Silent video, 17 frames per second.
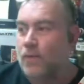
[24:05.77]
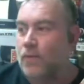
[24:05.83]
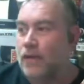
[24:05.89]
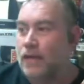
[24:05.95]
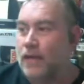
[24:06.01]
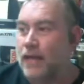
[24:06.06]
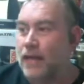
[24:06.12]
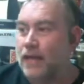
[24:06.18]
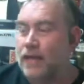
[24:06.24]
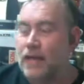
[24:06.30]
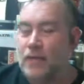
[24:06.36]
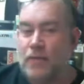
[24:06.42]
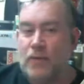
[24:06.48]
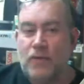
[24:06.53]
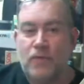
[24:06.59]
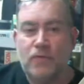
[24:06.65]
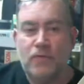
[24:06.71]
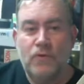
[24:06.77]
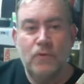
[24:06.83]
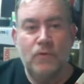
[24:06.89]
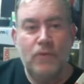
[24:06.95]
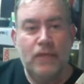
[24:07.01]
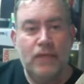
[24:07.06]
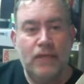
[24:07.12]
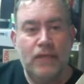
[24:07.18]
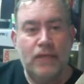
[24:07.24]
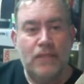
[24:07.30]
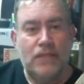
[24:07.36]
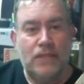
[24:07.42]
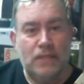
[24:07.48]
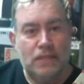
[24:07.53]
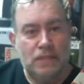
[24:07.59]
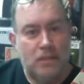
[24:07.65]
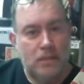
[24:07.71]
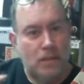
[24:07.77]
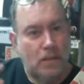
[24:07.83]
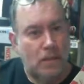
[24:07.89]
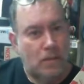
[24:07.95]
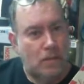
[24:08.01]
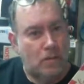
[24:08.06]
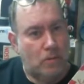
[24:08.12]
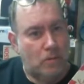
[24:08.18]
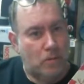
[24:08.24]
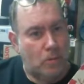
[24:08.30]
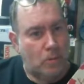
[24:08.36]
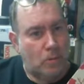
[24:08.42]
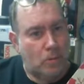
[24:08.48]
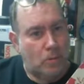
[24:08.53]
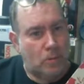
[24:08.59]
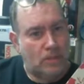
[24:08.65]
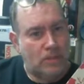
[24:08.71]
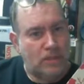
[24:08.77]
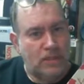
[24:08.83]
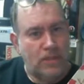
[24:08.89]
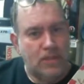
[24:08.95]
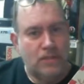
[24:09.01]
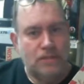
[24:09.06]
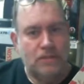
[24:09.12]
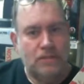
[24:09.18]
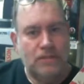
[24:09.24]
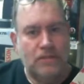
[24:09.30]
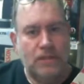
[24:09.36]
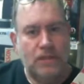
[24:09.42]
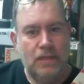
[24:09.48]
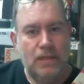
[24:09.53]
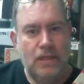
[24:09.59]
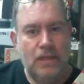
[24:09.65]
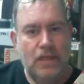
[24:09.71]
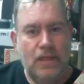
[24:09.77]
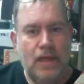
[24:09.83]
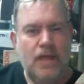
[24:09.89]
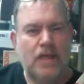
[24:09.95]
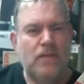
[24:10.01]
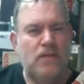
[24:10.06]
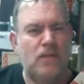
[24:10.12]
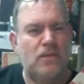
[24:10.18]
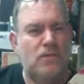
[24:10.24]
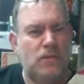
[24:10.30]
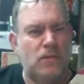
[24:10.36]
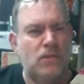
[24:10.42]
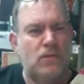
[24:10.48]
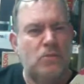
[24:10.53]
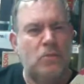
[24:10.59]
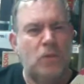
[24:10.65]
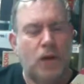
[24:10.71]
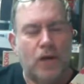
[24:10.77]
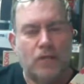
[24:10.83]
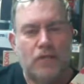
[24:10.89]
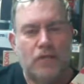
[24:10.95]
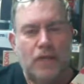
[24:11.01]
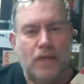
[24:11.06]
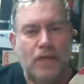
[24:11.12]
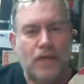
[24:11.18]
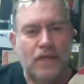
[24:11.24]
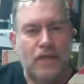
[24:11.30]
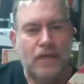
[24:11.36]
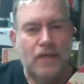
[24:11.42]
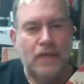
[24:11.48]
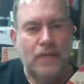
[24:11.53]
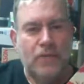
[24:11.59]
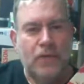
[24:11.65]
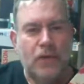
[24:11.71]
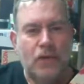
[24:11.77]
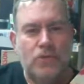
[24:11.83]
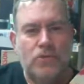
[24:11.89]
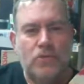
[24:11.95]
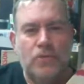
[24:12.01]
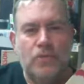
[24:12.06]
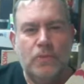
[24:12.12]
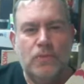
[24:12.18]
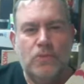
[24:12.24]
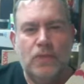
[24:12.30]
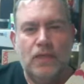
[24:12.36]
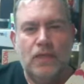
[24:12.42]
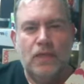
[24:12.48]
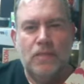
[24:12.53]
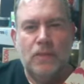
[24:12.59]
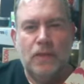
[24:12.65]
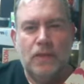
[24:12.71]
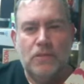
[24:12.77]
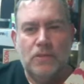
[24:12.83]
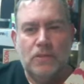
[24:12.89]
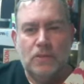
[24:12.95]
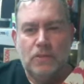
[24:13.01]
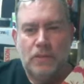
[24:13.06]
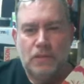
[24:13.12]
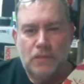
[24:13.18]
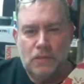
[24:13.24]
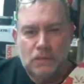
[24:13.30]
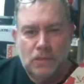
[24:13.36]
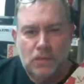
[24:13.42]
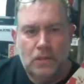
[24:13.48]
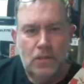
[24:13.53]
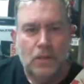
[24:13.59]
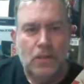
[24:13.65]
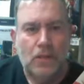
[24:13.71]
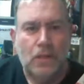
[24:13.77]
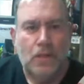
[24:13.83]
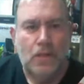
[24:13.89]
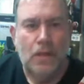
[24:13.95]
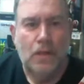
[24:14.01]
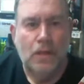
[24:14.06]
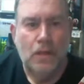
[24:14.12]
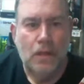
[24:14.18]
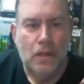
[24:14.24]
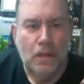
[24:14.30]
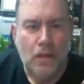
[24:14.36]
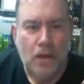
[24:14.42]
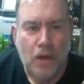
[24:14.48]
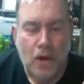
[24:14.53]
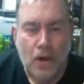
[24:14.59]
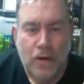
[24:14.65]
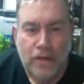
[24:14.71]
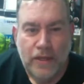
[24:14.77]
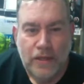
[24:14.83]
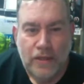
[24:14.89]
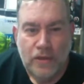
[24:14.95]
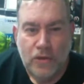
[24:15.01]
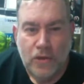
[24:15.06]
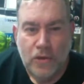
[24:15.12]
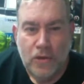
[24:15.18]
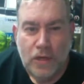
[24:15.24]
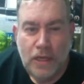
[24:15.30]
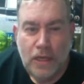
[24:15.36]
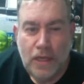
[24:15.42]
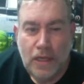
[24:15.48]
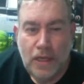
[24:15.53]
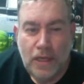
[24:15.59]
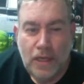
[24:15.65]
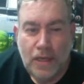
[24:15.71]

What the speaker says: Well, a guy came in over the weekend. He says, what's this? And I said, it's just some records I like to keep close to me so I can keep my eyes on. He says, are they dirty?